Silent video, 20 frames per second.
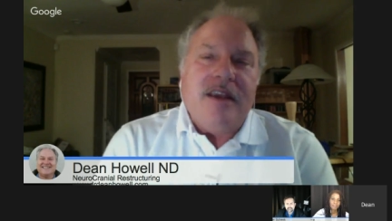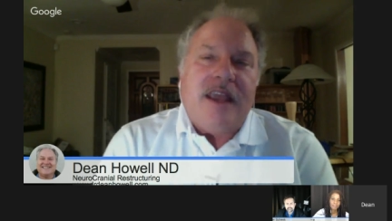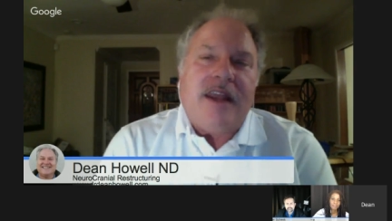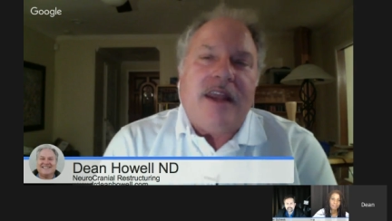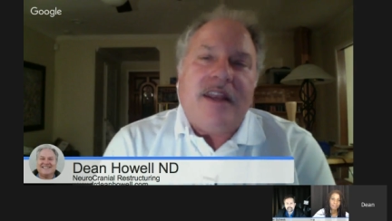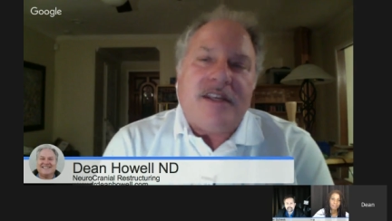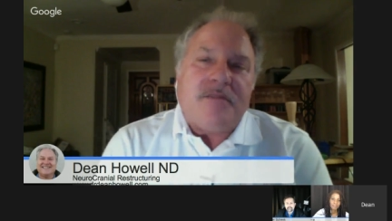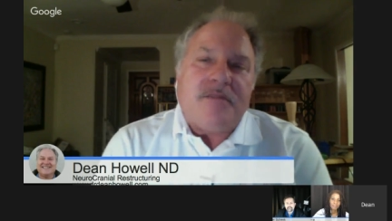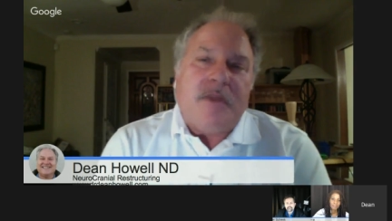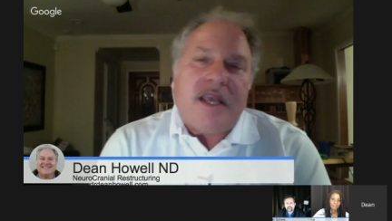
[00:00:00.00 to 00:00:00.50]

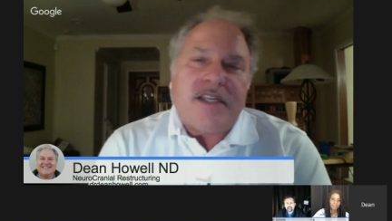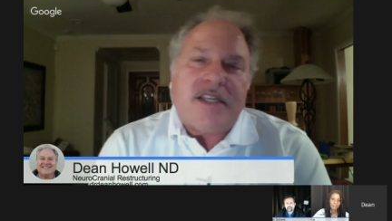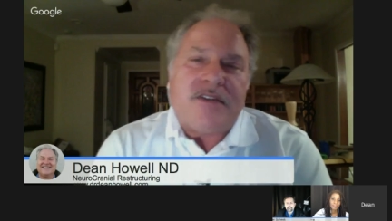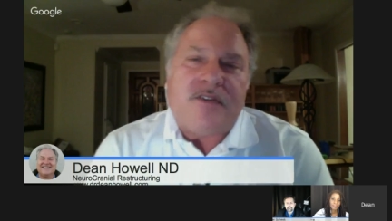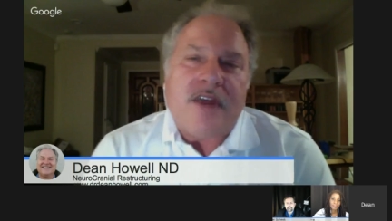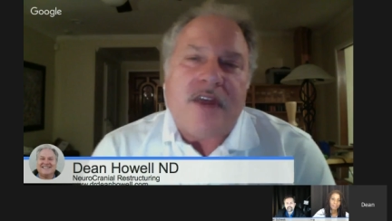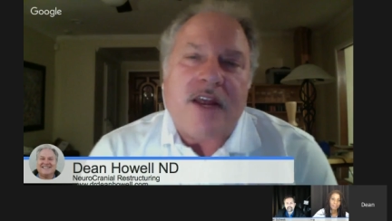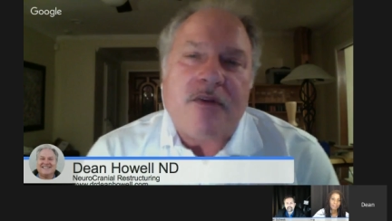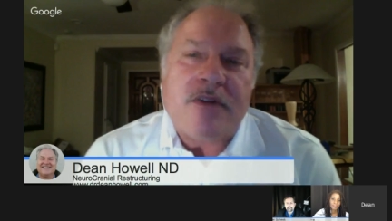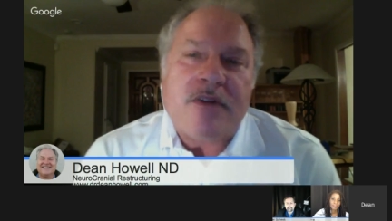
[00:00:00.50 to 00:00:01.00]
and his
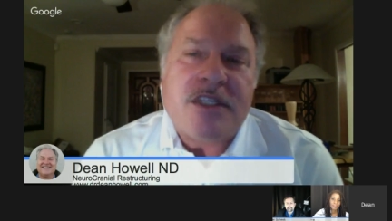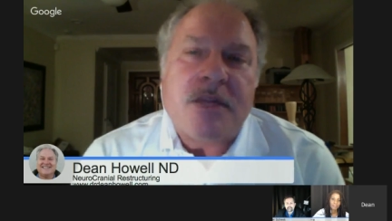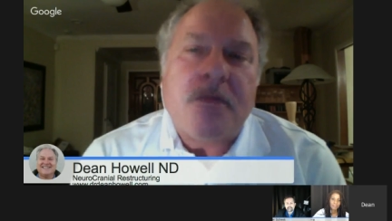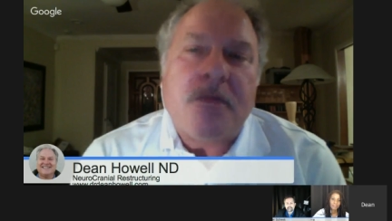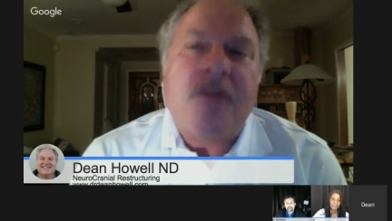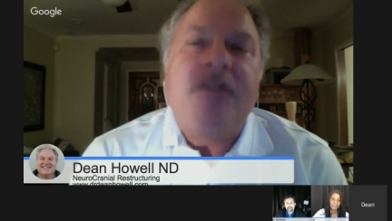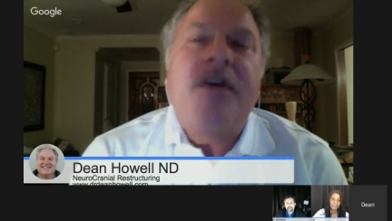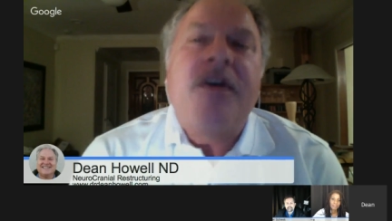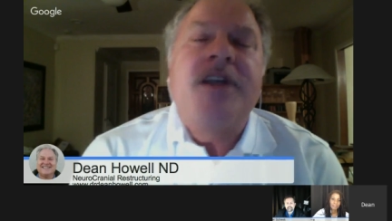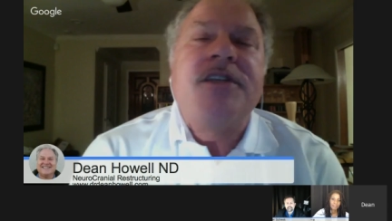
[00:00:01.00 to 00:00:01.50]
best friend was the
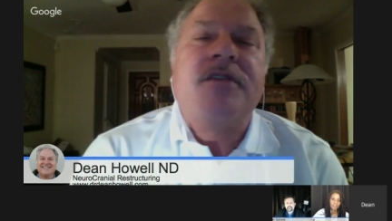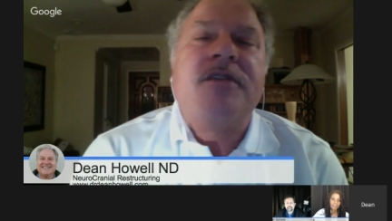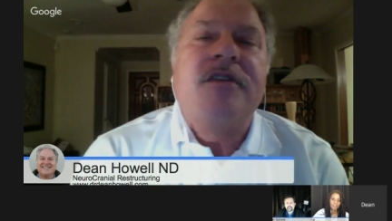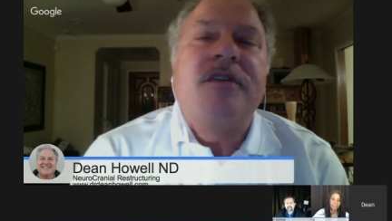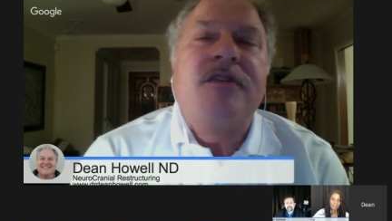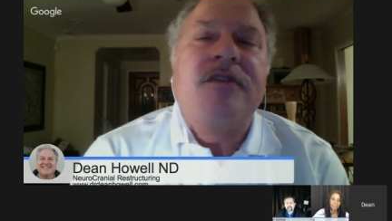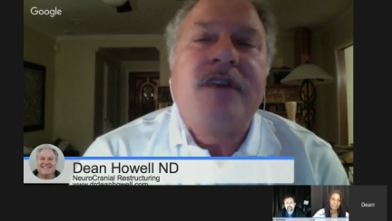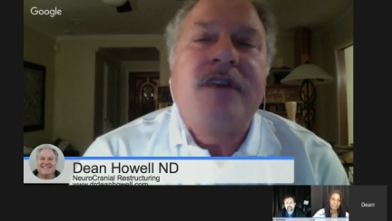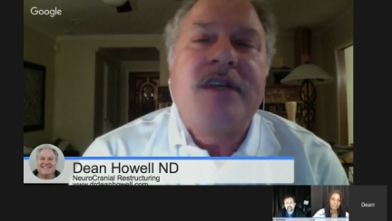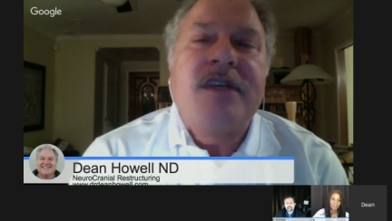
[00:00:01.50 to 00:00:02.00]
professor
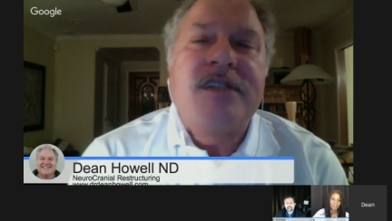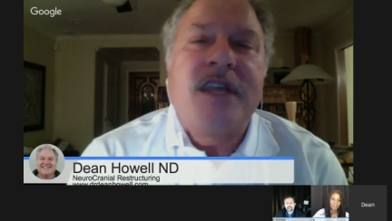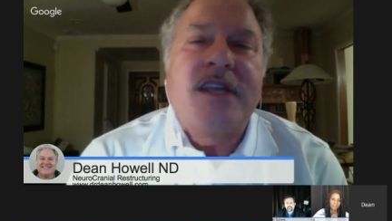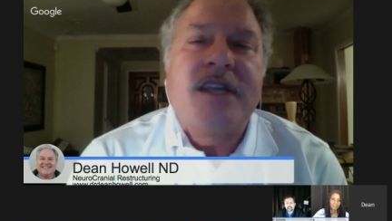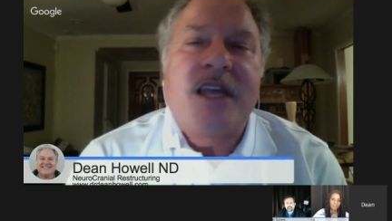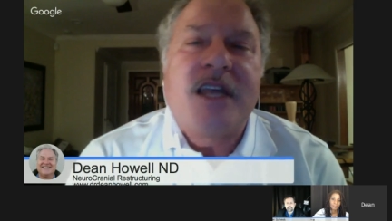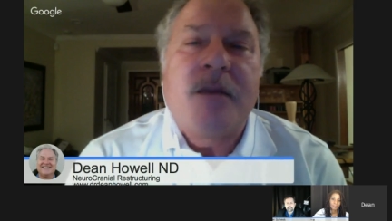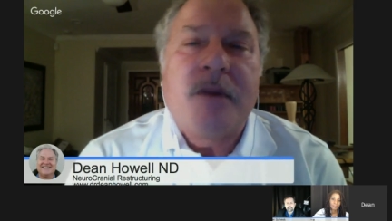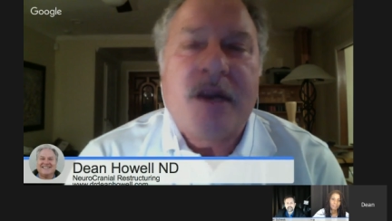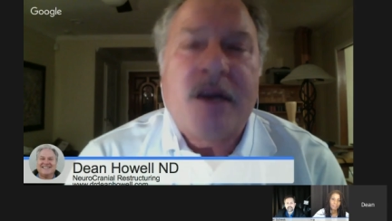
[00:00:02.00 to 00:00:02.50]
of
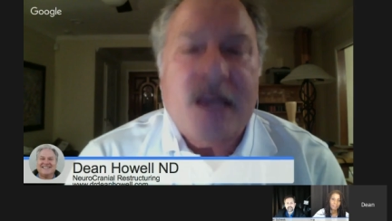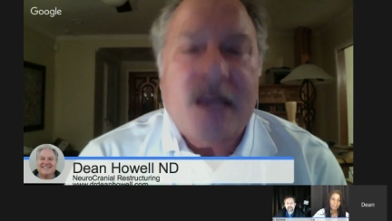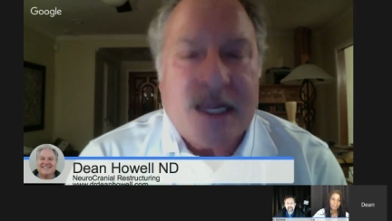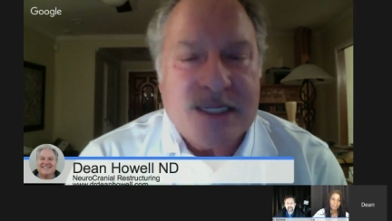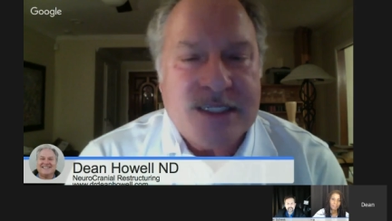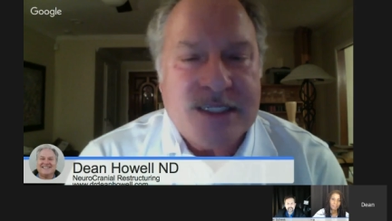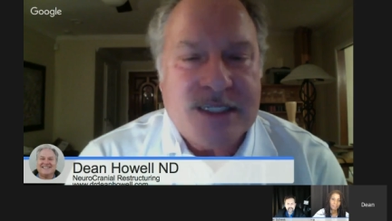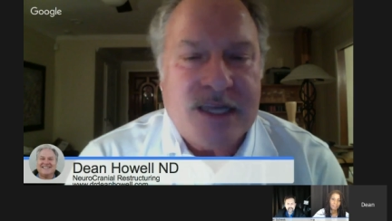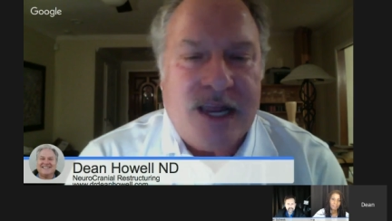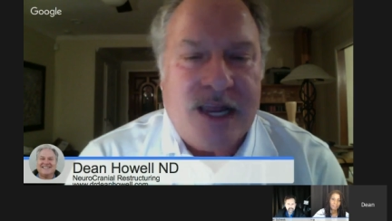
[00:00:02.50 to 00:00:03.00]
physics, Albert
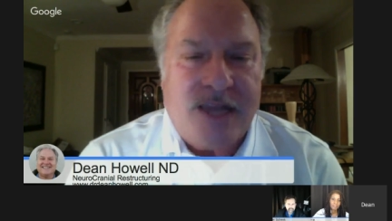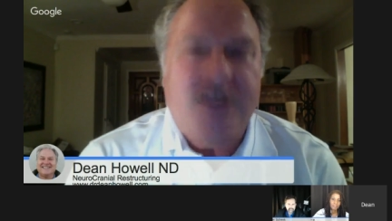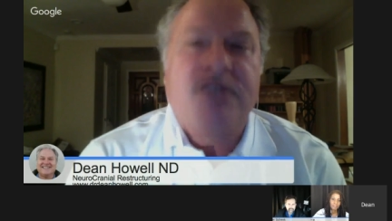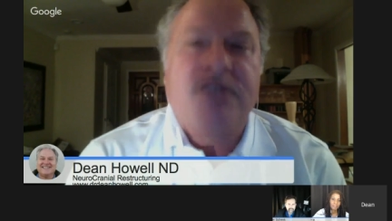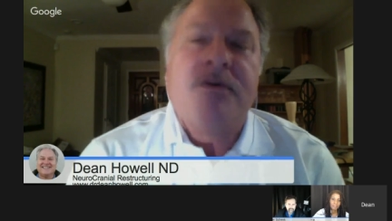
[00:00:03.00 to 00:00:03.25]
Einstein.